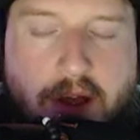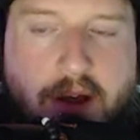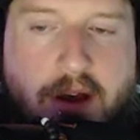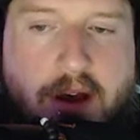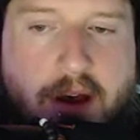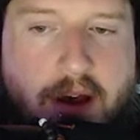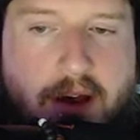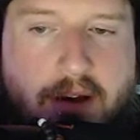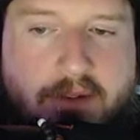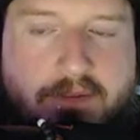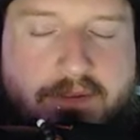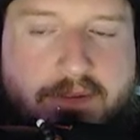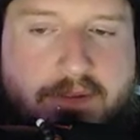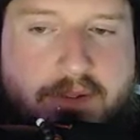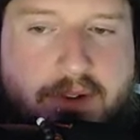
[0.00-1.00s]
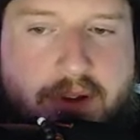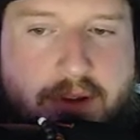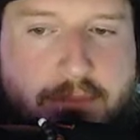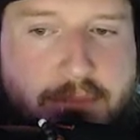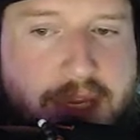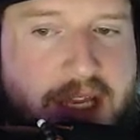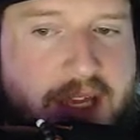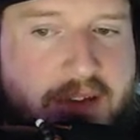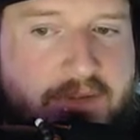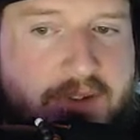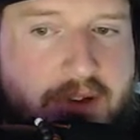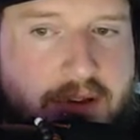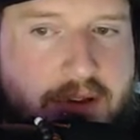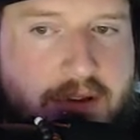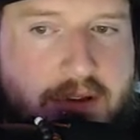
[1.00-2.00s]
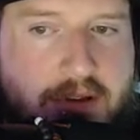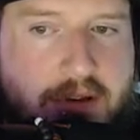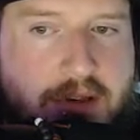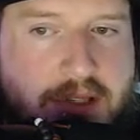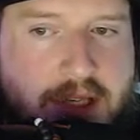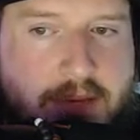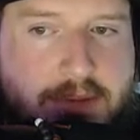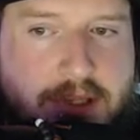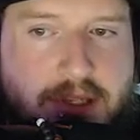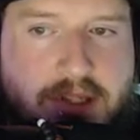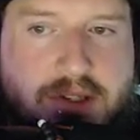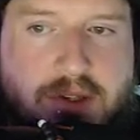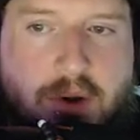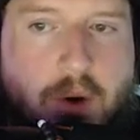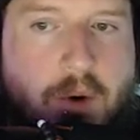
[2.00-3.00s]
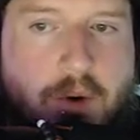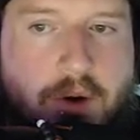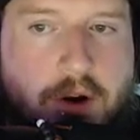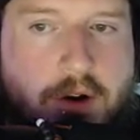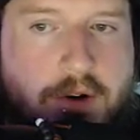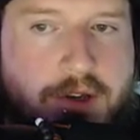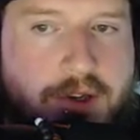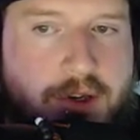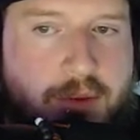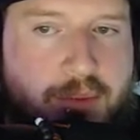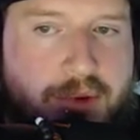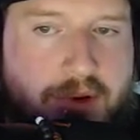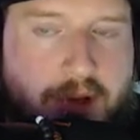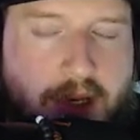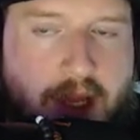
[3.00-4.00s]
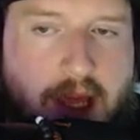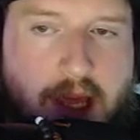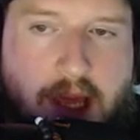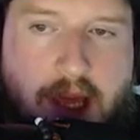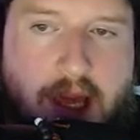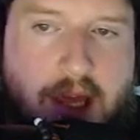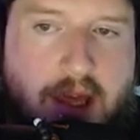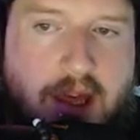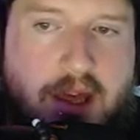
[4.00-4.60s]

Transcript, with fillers: of meaningful substance, or you can put a